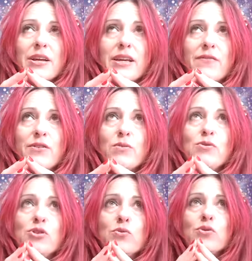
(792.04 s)
if you
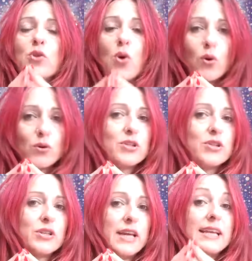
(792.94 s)
do
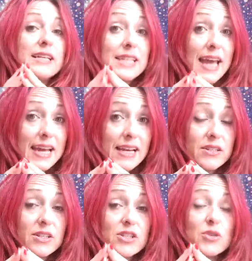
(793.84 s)
not
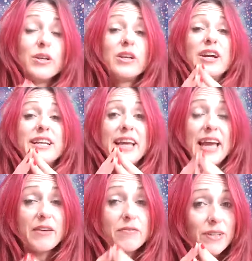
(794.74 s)
intend to align
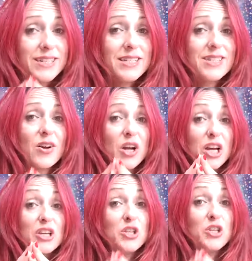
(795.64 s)
every
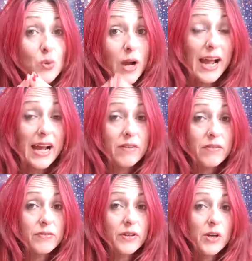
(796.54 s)
desire you
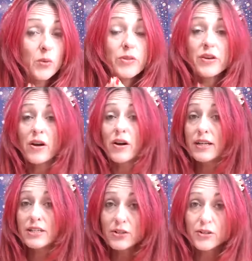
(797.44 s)
have with the
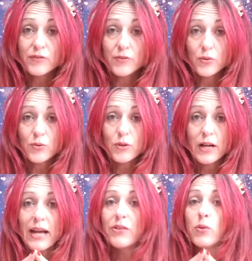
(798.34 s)
highest good of all
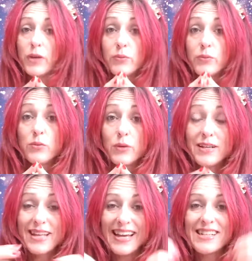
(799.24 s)
and the win win
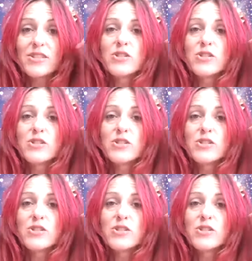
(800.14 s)
win, that is the